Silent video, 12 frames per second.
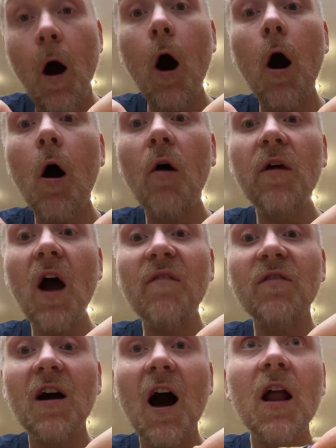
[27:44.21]
Oh, the
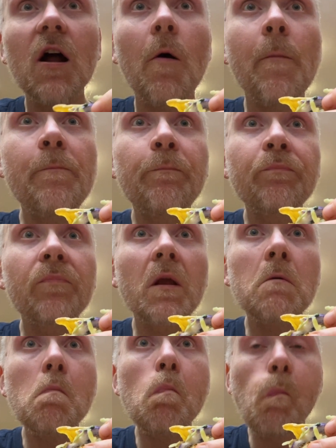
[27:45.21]
avocado!
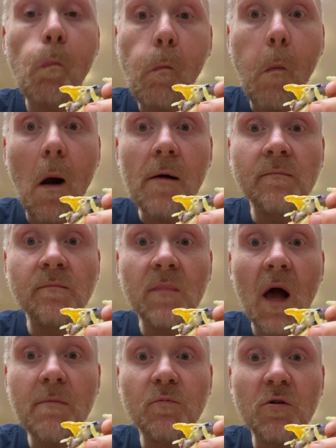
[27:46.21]

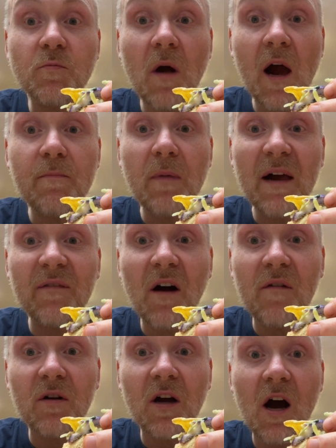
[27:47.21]
I'm supposed to, I have
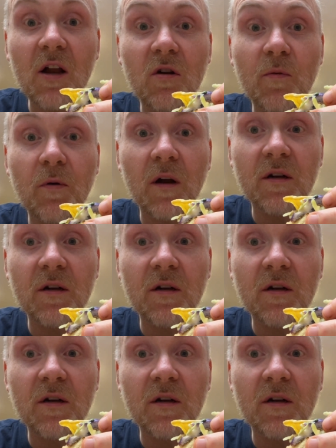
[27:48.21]
avocado to put on